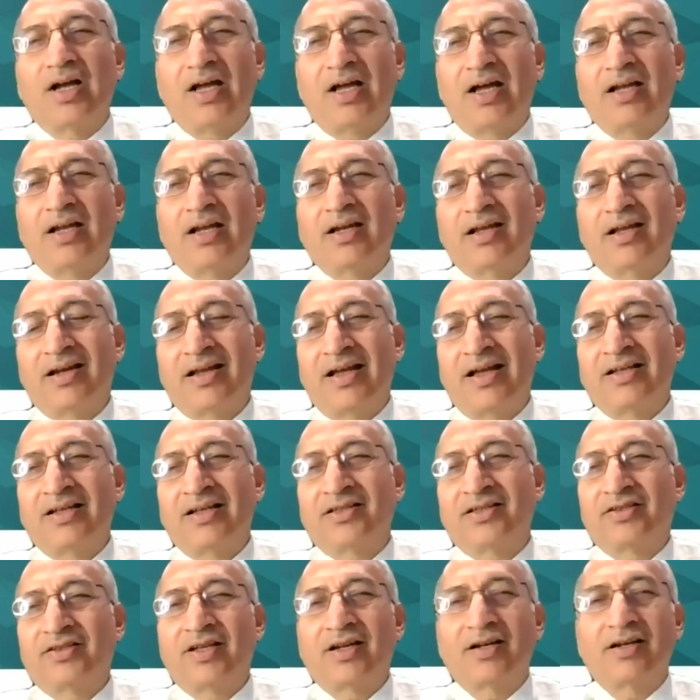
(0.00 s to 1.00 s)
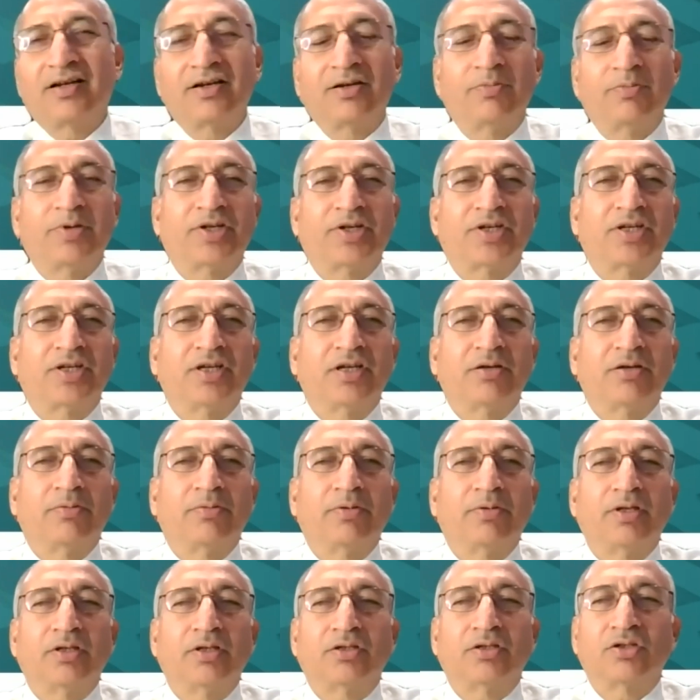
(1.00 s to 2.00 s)
I'll answer that a little bit
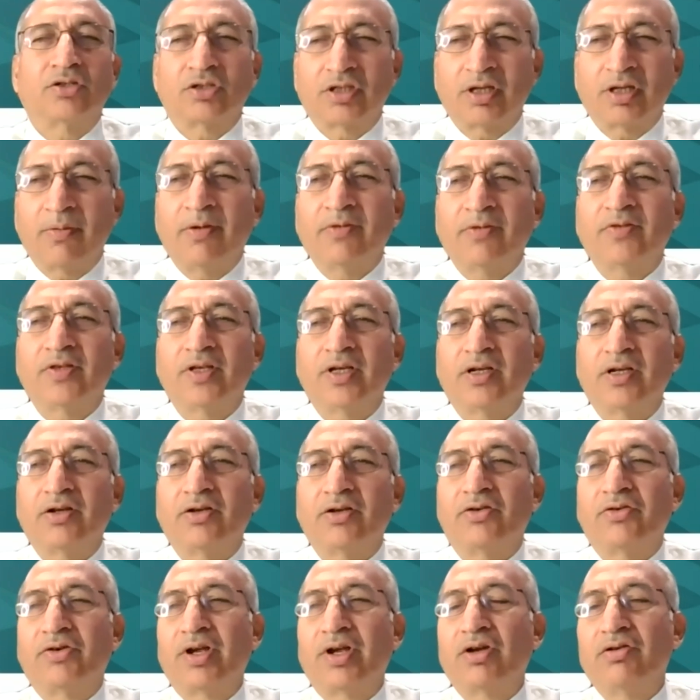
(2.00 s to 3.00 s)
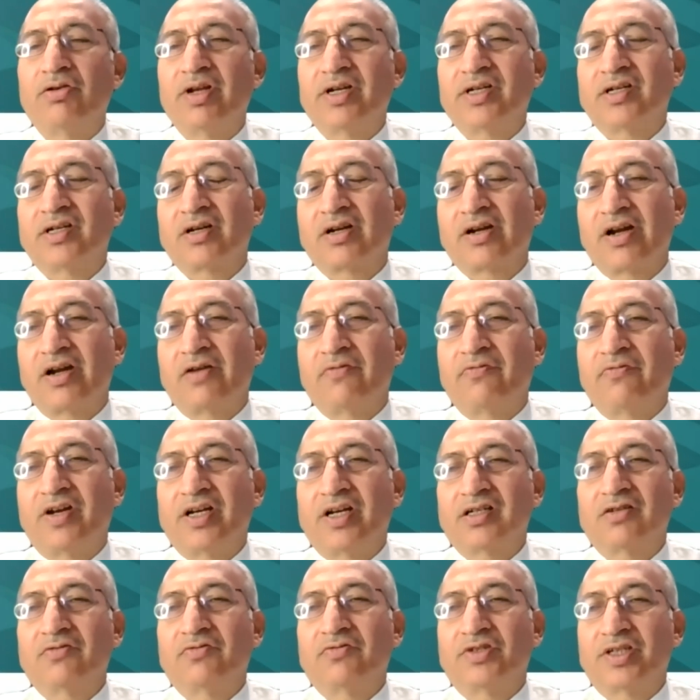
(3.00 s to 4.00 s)
here. So some of the regulation
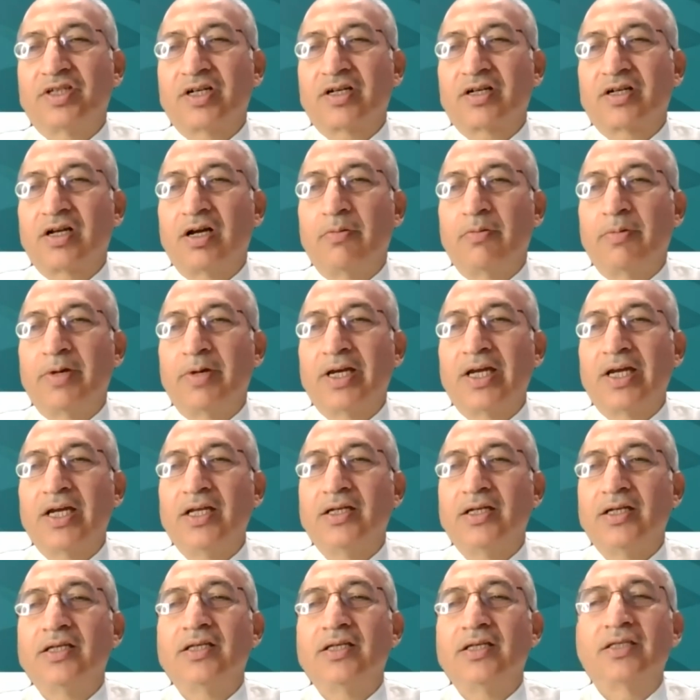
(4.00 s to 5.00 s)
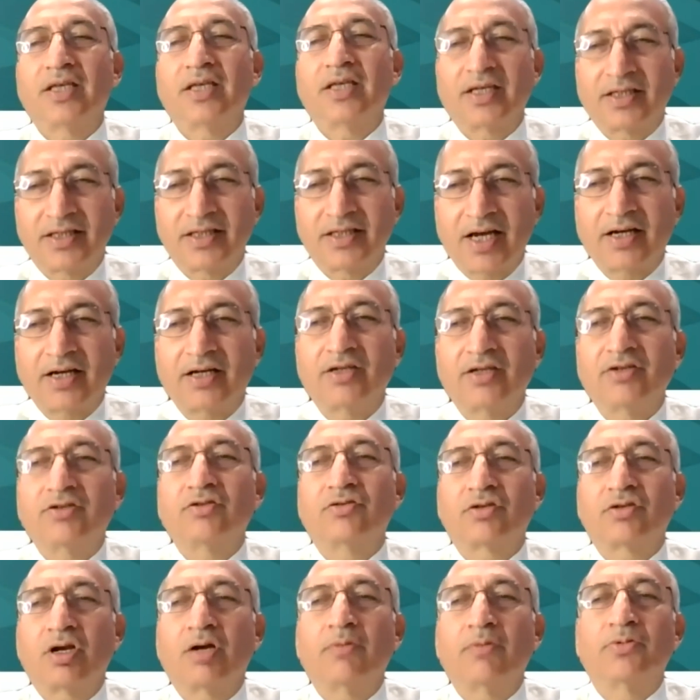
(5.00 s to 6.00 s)
clarification which are coming in is exactly
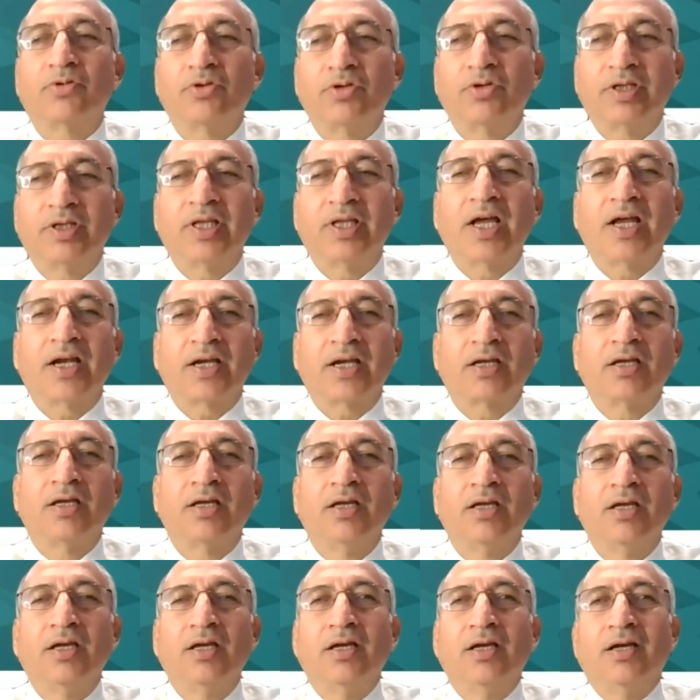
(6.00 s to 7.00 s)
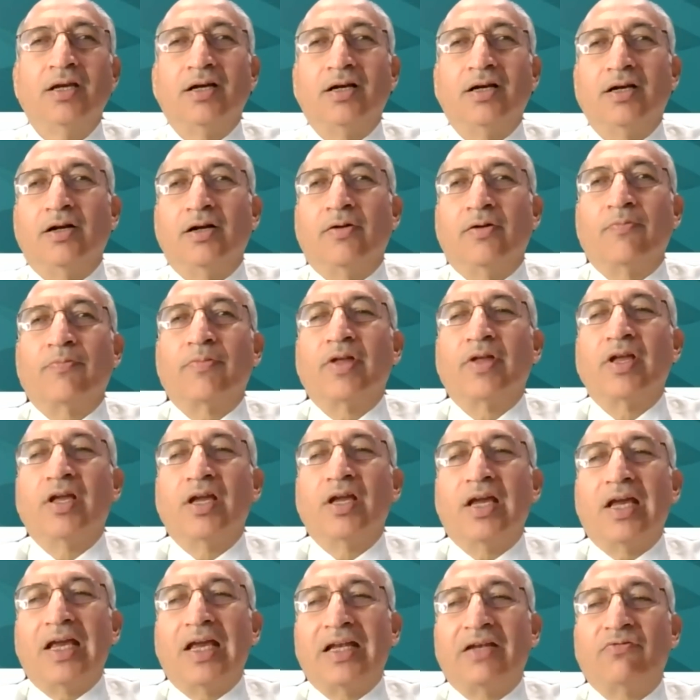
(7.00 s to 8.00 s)
to stop doing that.
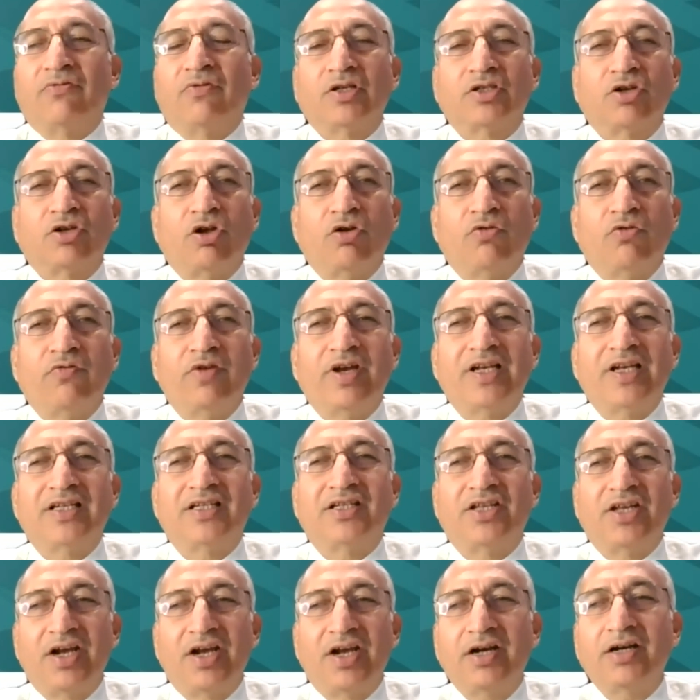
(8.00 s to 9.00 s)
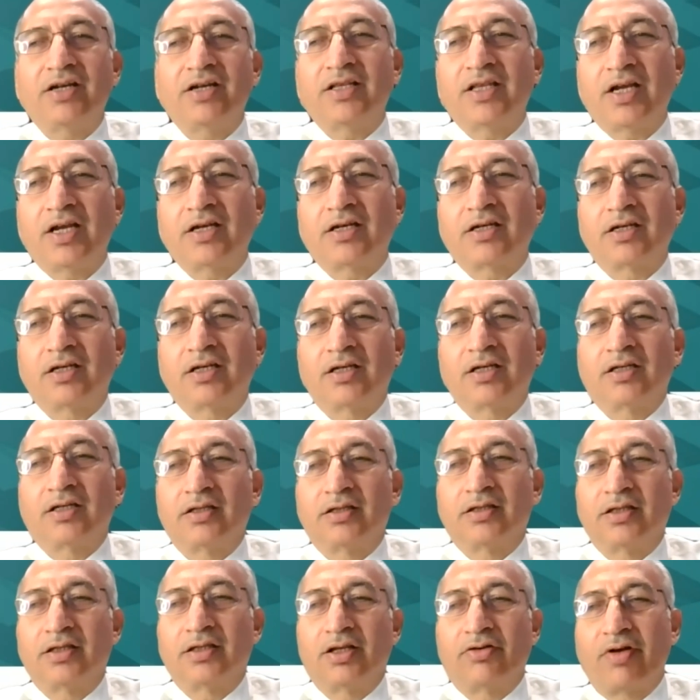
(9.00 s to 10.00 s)
It was always there that
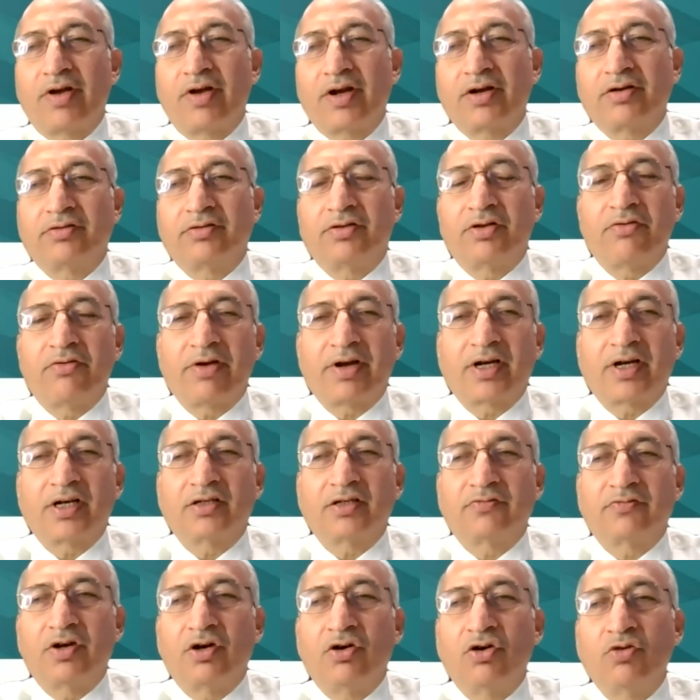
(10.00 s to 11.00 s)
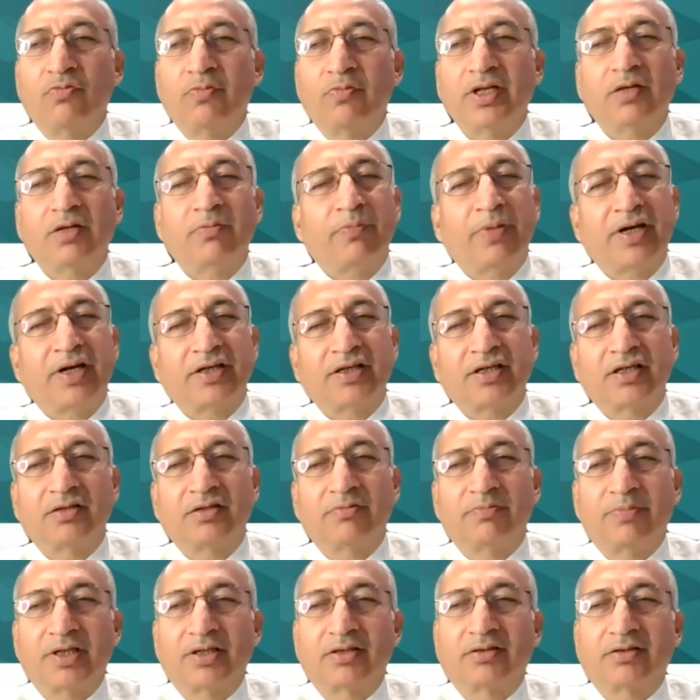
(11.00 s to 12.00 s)
the records were owned by the
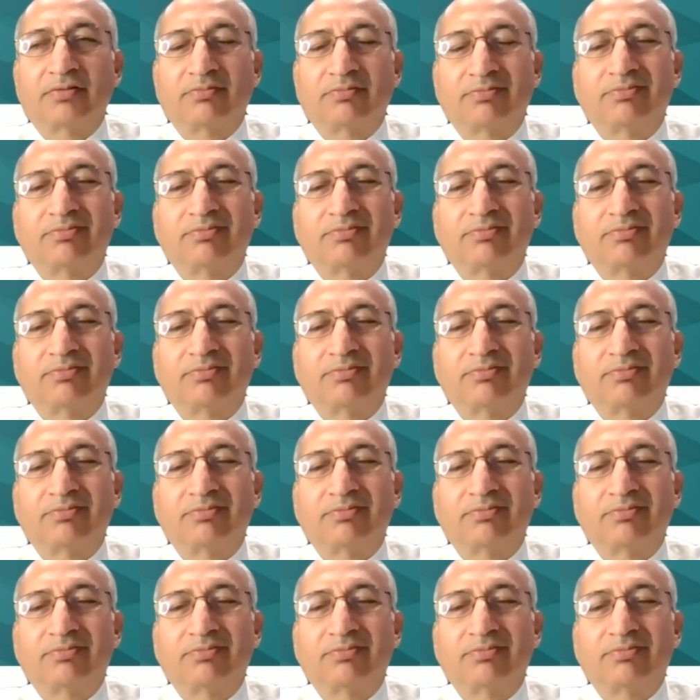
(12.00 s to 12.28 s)
patients, but